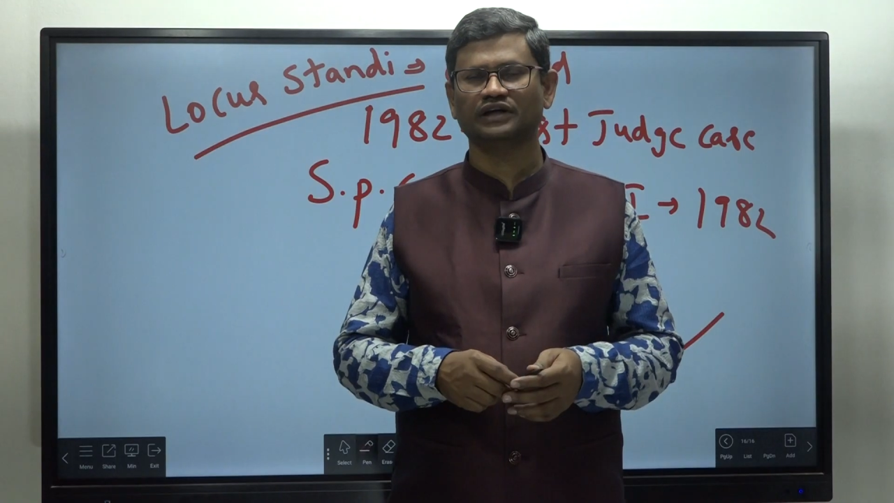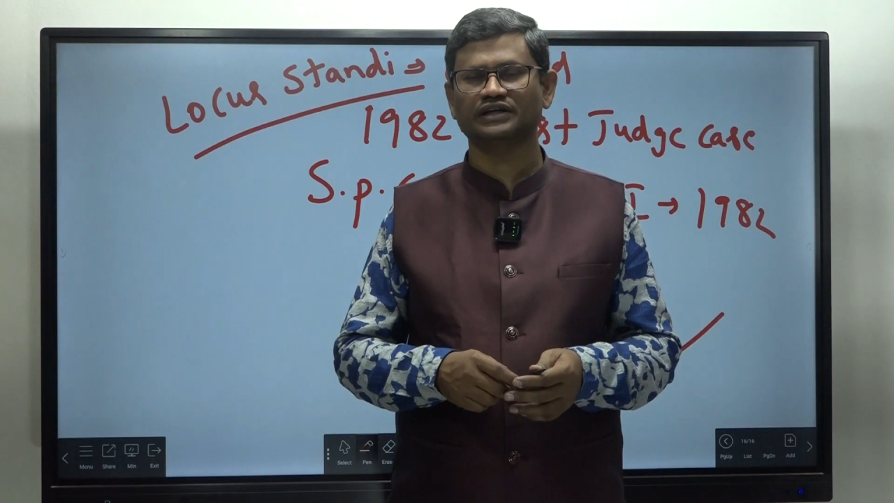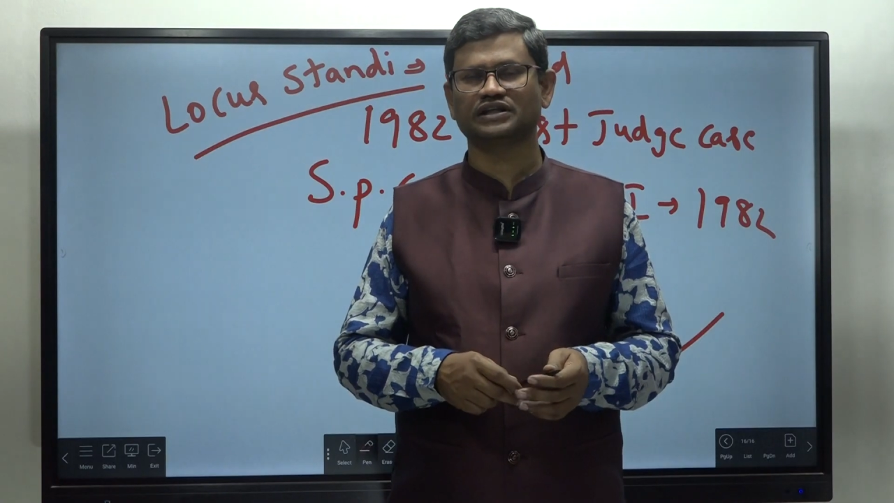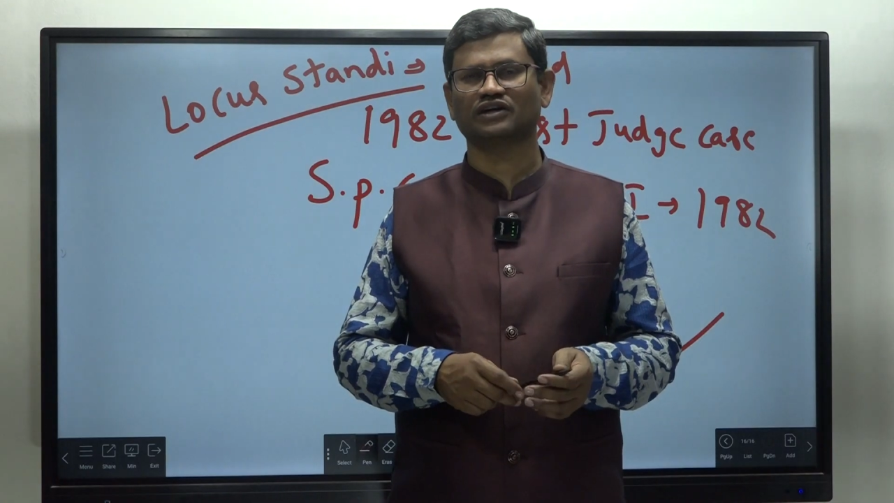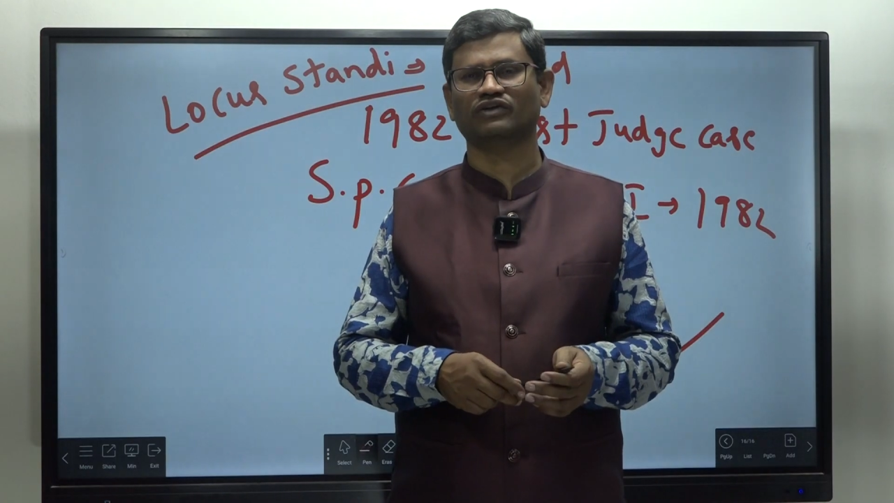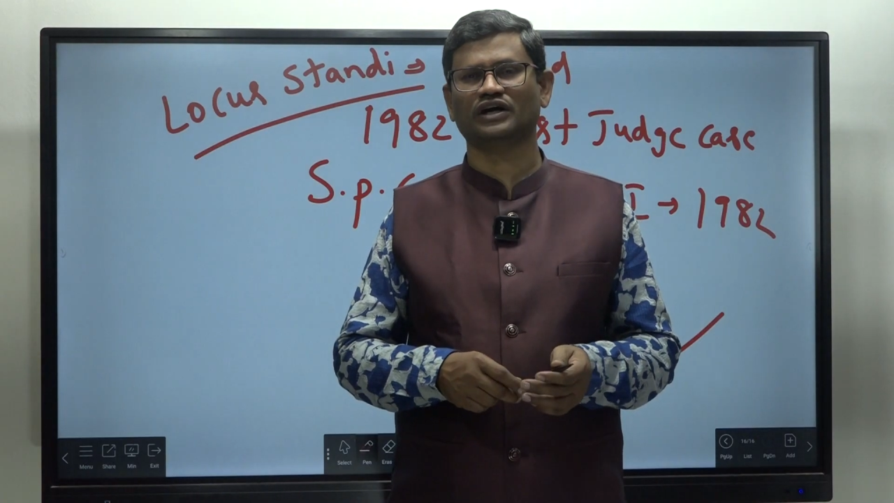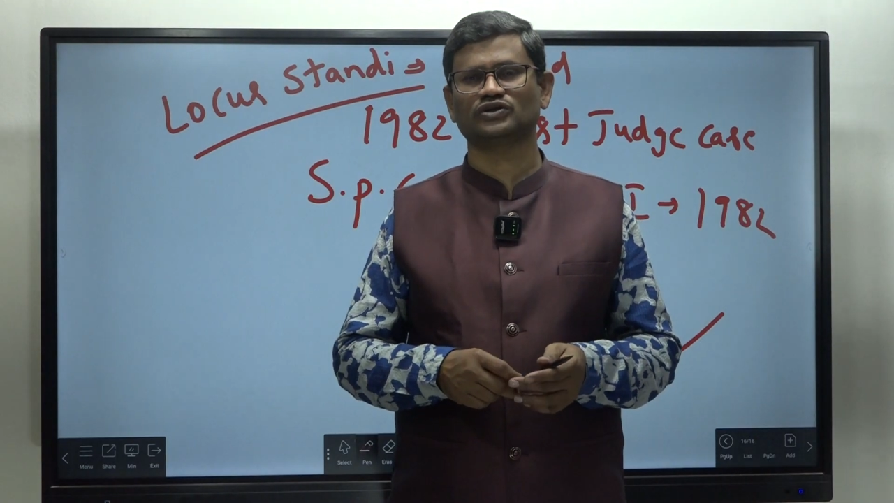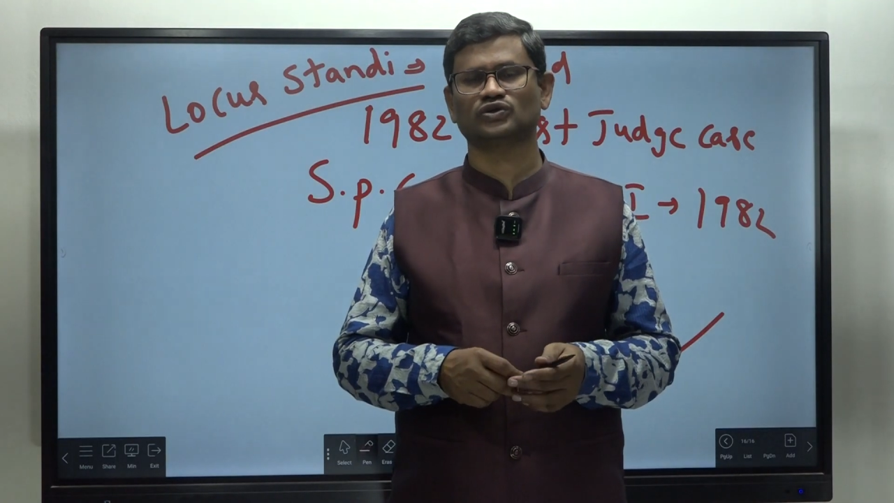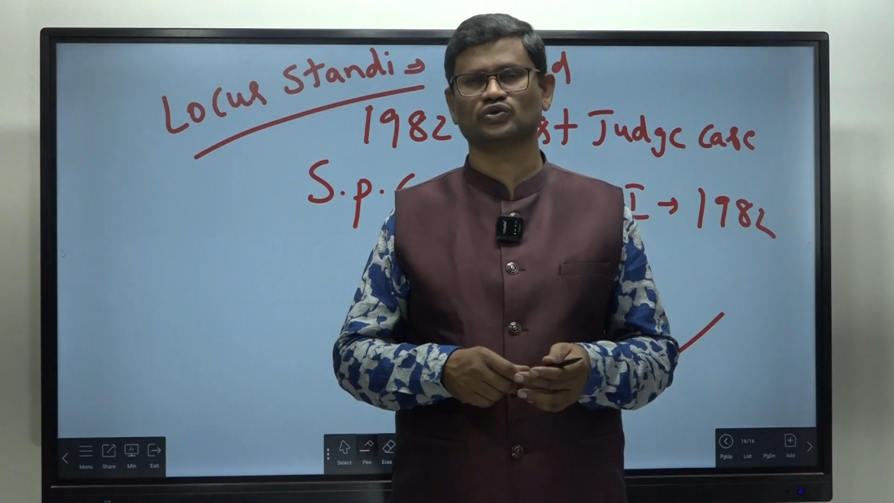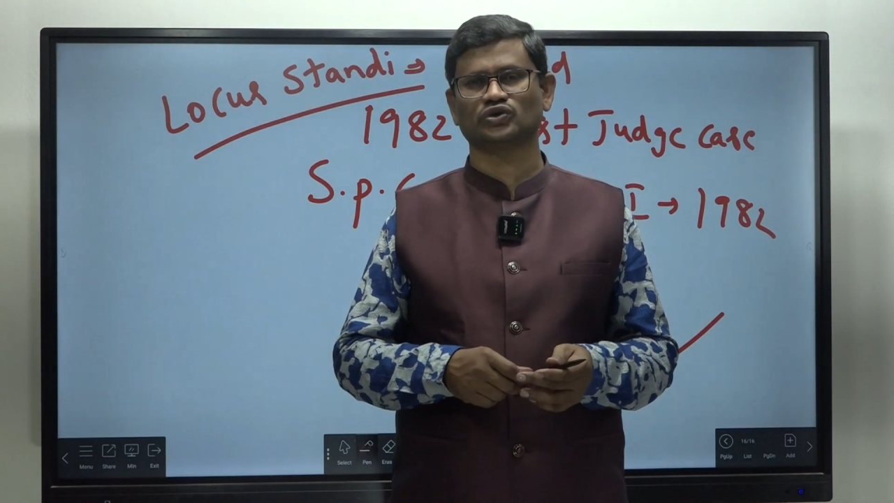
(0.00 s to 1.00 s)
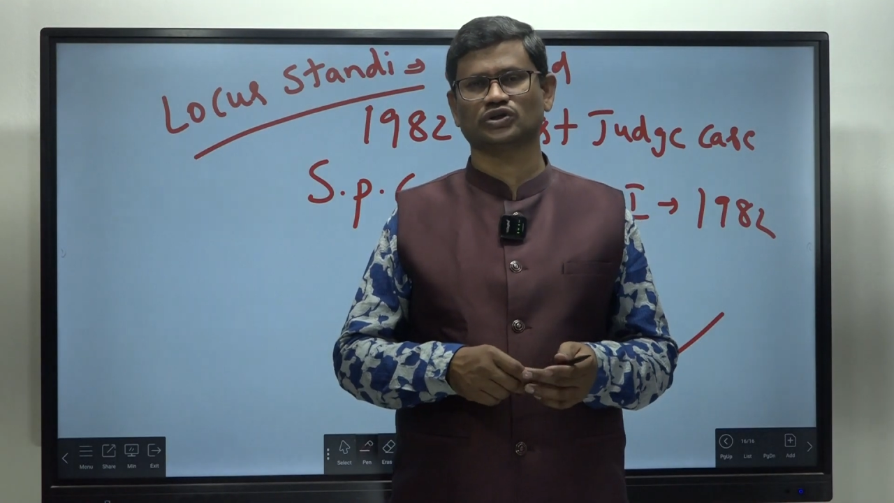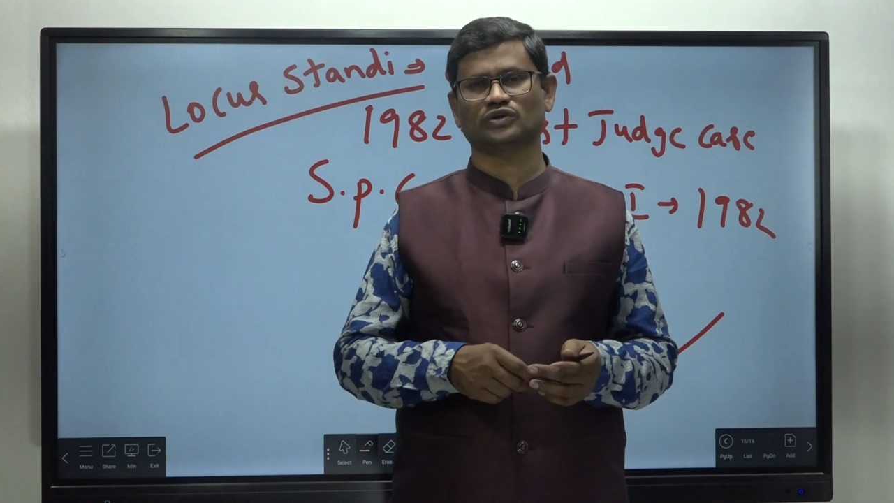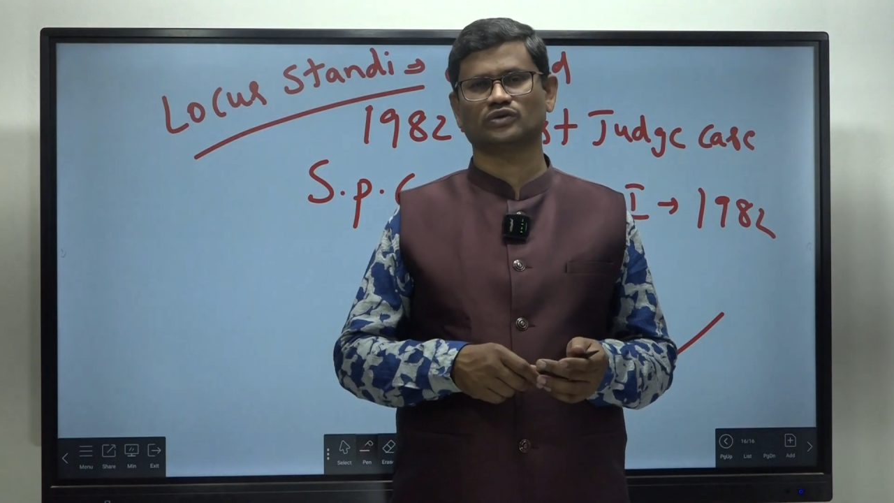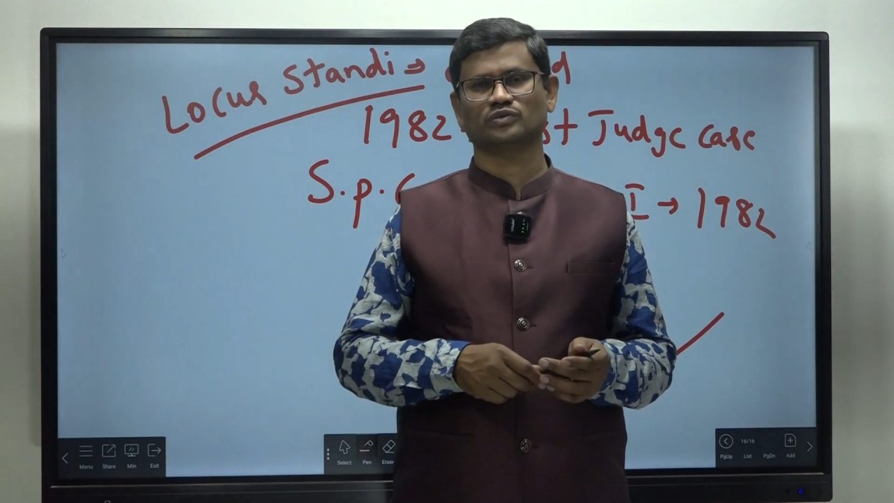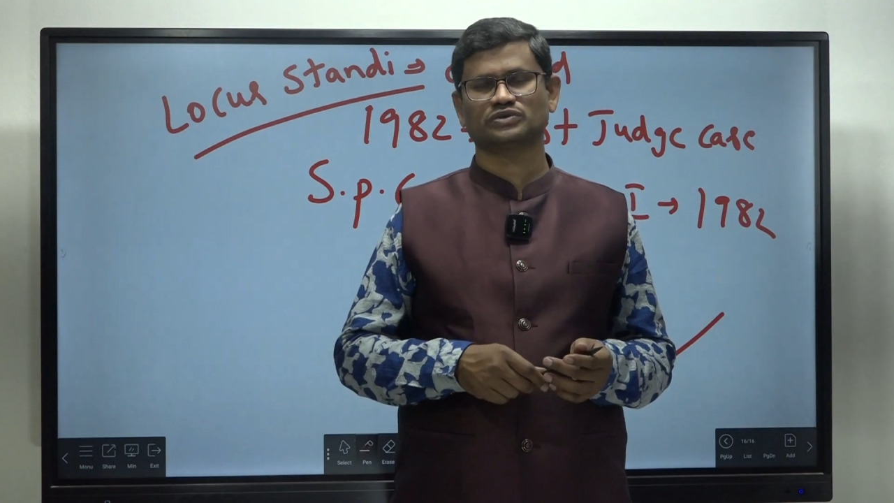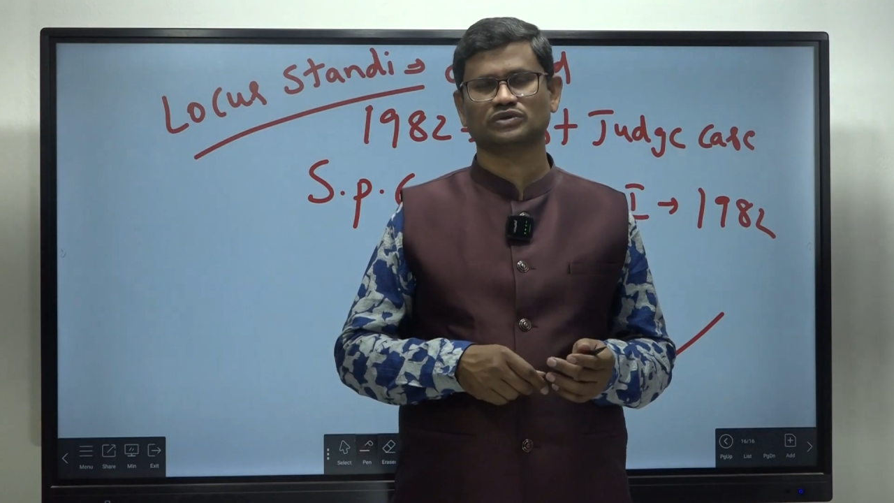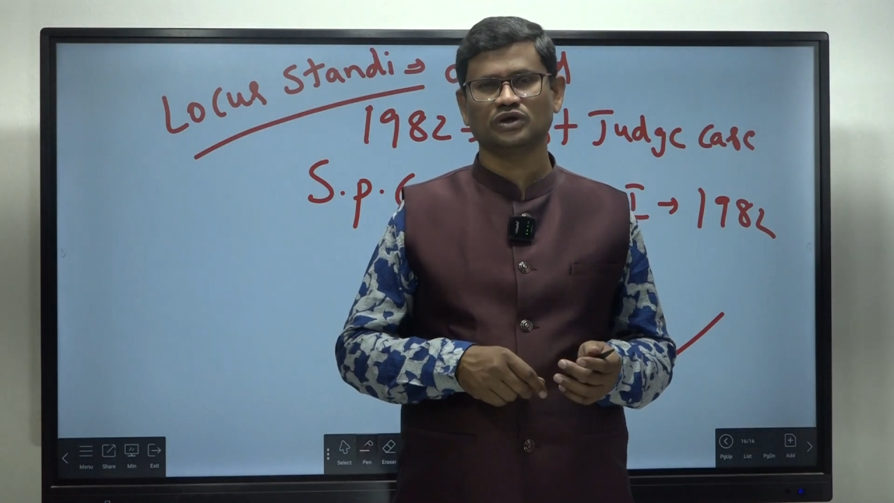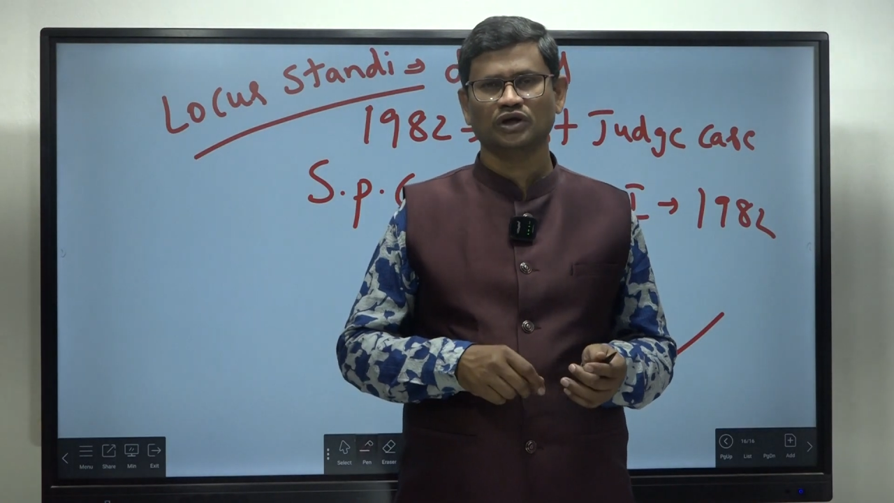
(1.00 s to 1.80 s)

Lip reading: disadvantaged social groups.